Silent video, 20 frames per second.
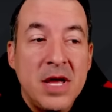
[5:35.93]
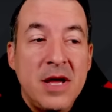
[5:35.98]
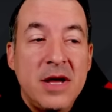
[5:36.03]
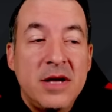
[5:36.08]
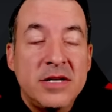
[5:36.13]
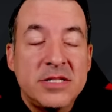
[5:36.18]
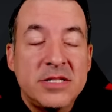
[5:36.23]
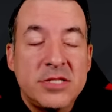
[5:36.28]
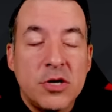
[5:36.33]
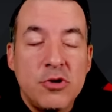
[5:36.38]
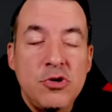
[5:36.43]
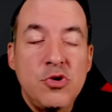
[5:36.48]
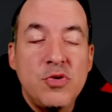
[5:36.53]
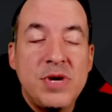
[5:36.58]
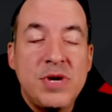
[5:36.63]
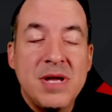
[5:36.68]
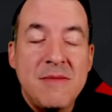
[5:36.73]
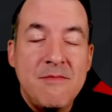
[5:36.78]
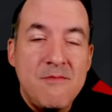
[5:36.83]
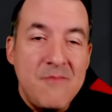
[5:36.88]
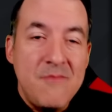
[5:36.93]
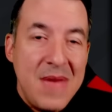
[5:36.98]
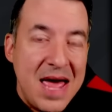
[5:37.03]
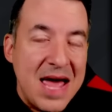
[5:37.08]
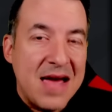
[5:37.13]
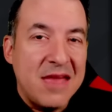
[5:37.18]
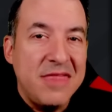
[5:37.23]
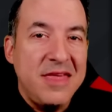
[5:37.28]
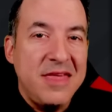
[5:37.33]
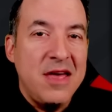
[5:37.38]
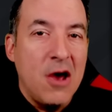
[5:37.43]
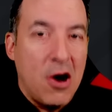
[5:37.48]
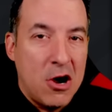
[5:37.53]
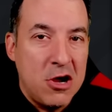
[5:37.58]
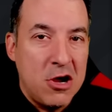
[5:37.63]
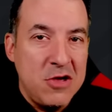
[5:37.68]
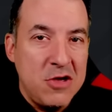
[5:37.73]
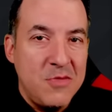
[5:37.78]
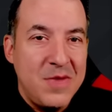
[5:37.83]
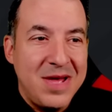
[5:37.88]
So you can make the
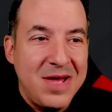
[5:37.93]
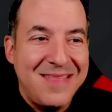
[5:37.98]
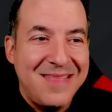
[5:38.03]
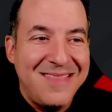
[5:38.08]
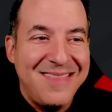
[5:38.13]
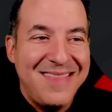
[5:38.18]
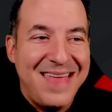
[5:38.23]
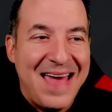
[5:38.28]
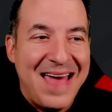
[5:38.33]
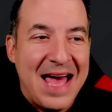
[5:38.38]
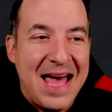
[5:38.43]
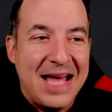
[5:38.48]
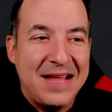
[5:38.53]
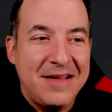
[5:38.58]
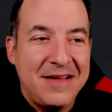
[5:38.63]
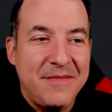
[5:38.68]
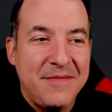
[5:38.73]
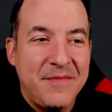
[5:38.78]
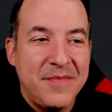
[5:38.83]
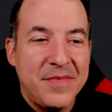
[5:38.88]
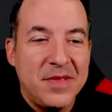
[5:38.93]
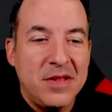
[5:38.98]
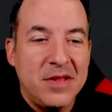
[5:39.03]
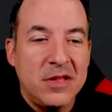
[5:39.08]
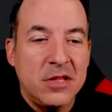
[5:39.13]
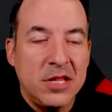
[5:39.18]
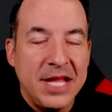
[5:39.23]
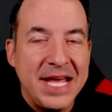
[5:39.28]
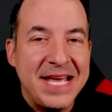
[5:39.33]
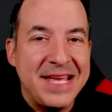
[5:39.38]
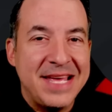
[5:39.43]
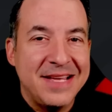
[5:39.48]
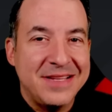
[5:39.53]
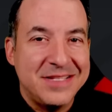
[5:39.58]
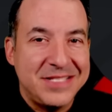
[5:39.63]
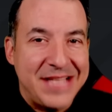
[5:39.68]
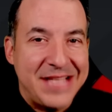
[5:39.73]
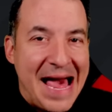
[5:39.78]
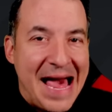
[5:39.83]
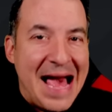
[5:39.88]
argument that
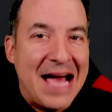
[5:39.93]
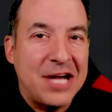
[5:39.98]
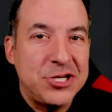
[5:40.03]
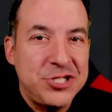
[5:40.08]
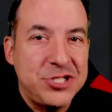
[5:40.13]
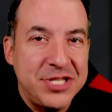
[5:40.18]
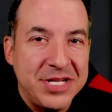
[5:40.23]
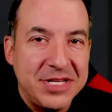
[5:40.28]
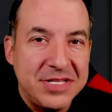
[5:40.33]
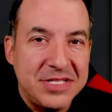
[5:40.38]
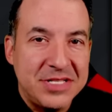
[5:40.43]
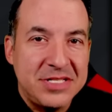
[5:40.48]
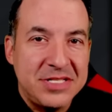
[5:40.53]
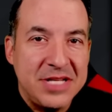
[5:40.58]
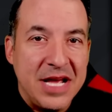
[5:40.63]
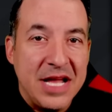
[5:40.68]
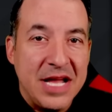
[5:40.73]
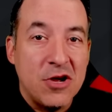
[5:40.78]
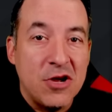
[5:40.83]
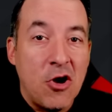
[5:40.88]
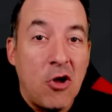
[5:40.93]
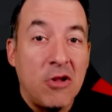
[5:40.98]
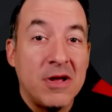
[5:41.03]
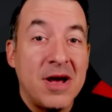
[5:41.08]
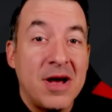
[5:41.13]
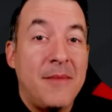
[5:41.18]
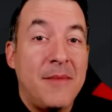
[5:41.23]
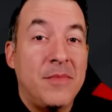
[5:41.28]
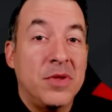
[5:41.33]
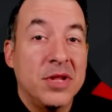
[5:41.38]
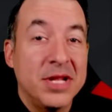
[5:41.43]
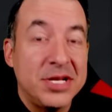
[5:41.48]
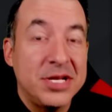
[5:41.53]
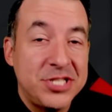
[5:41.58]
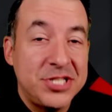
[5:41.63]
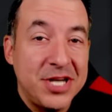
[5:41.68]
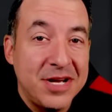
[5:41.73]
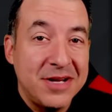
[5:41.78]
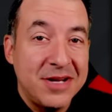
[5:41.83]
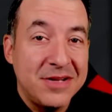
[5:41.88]
Lincoln's actions in calling up
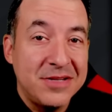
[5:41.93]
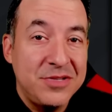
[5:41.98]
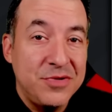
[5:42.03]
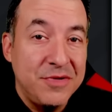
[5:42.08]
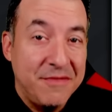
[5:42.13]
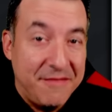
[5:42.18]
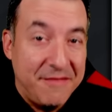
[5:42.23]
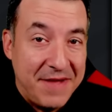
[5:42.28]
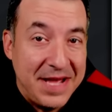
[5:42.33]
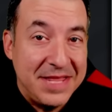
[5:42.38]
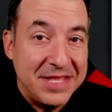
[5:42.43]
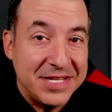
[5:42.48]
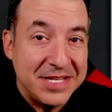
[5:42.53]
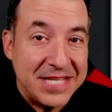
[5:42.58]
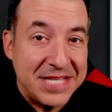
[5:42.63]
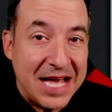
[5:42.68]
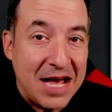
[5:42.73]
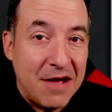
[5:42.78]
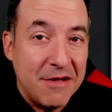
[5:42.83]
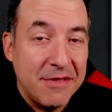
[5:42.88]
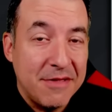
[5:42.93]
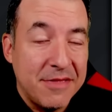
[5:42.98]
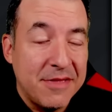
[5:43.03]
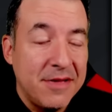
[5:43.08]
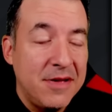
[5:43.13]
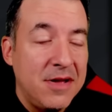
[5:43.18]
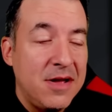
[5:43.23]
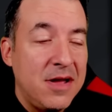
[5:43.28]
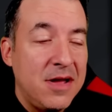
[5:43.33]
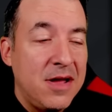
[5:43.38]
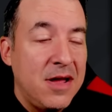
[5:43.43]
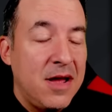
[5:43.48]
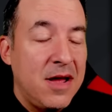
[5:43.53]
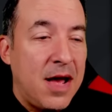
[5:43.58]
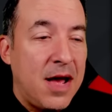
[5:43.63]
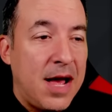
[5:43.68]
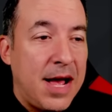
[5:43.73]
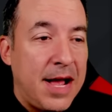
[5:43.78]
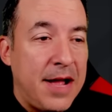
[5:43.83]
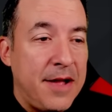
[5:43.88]
militia to invade the South
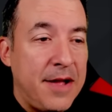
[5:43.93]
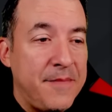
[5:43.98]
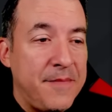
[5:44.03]
uh,